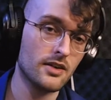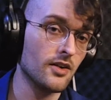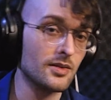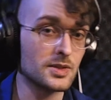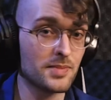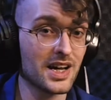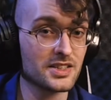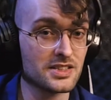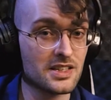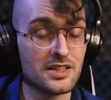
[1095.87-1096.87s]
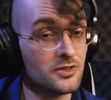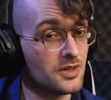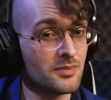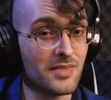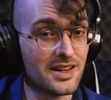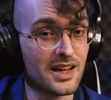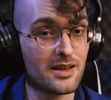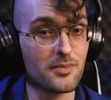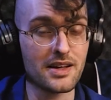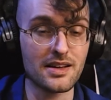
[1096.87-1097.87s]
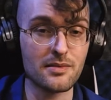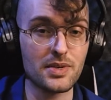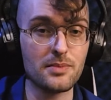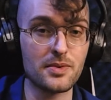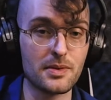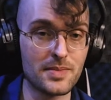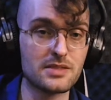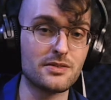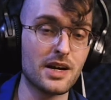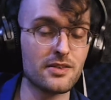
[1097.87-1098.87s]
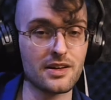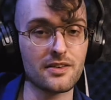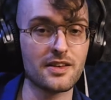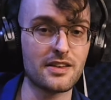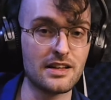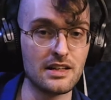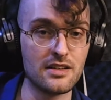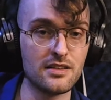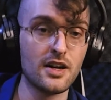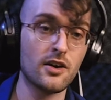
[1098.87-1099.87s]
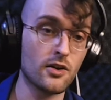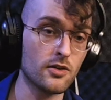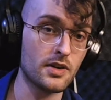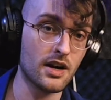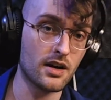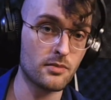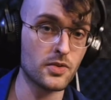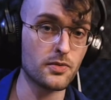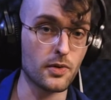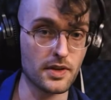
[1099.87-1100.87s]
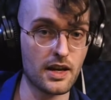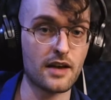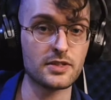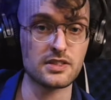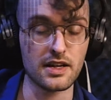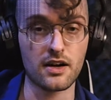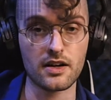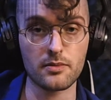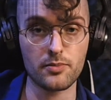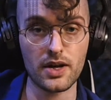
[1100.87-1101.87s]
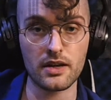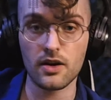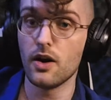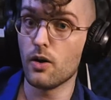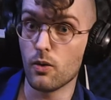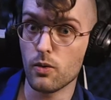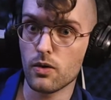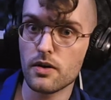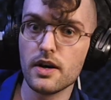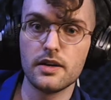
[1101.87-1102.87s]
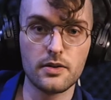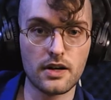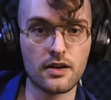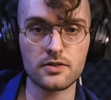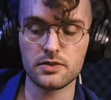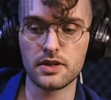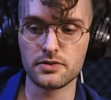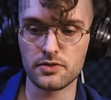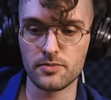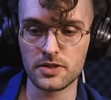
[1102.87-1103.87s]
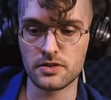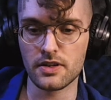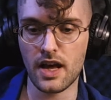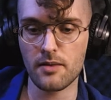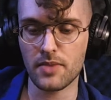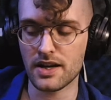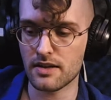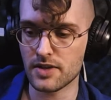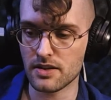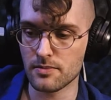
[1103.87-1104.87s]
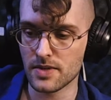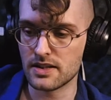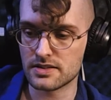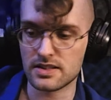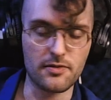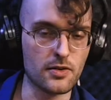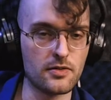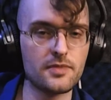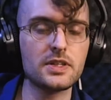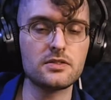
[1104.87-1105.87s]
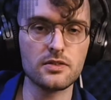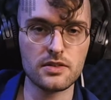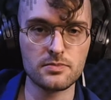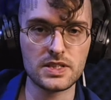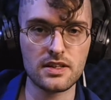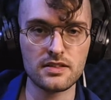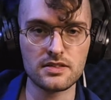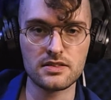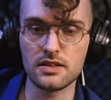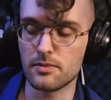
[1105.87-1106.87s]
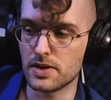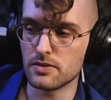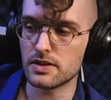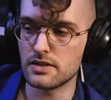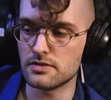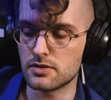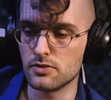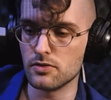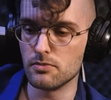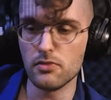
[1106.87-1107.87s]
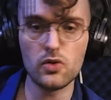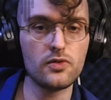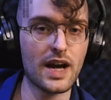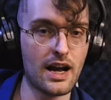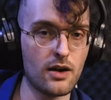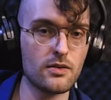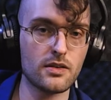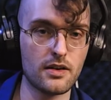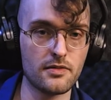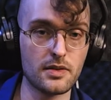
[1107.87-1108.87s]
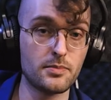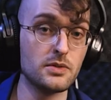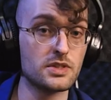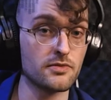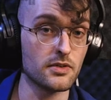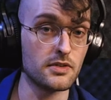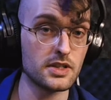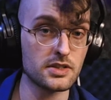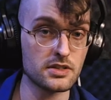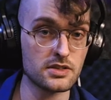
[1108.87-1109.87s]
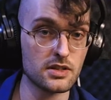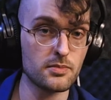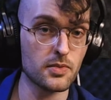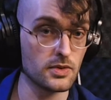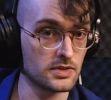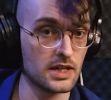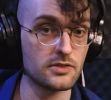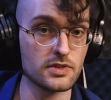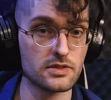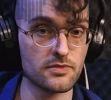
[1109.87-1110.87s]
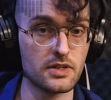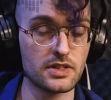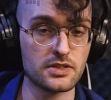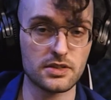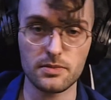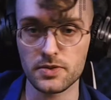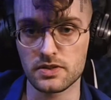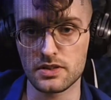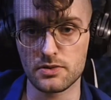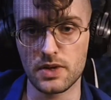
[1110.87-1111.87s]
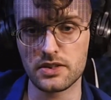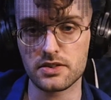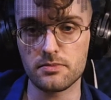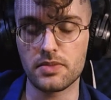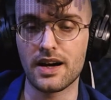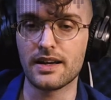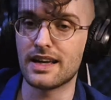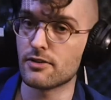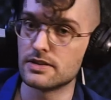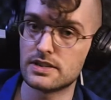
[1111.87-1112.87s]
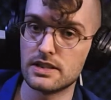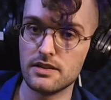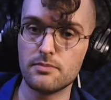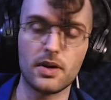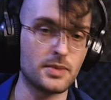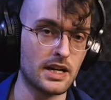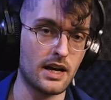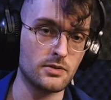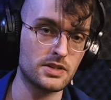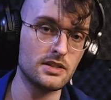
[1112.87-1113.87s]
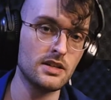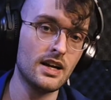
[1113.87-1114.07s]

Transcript: Crimes of passion you can mitigate by getting people the mental health care that they need early on before they have a psychotic break. Or you can also contribute to that by giving them safer living circumstances, the ability to move out of an abusive relationship or dangerous relationship or situation by guaranteeing public housing.